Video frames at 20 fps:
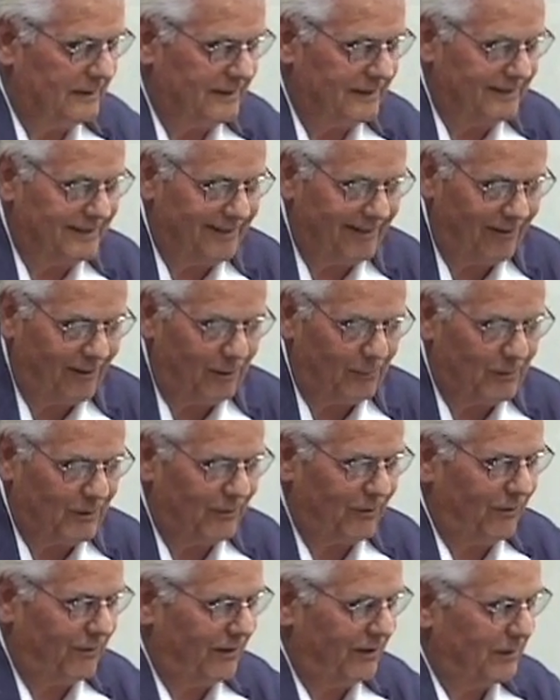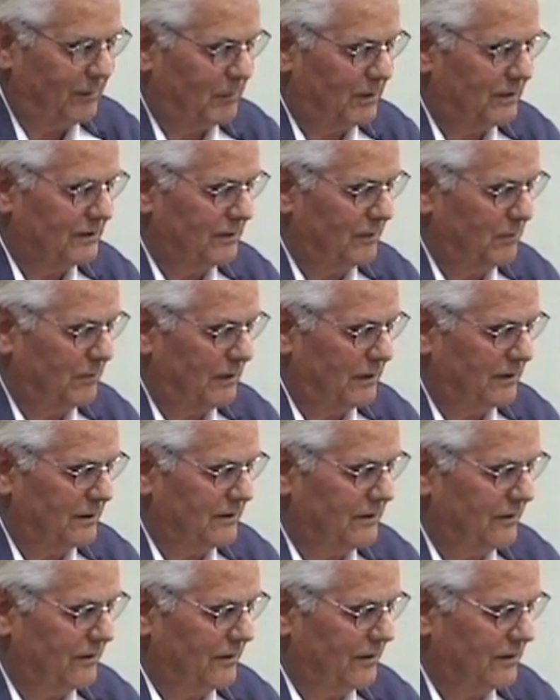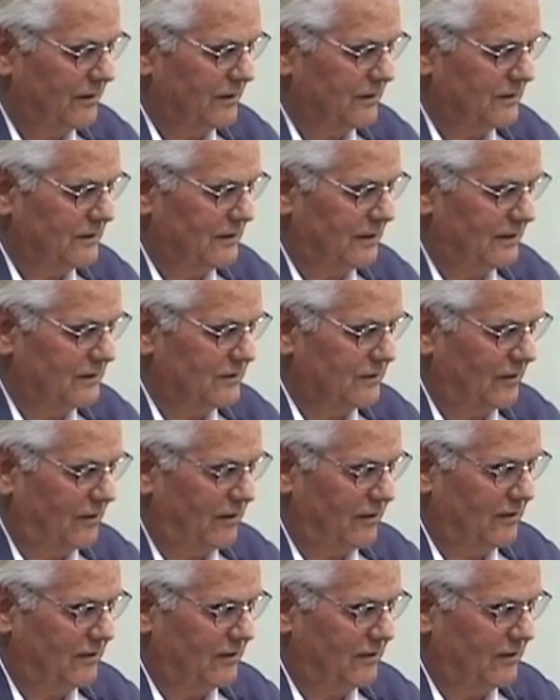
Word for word: The terrible thing about the military in those days, there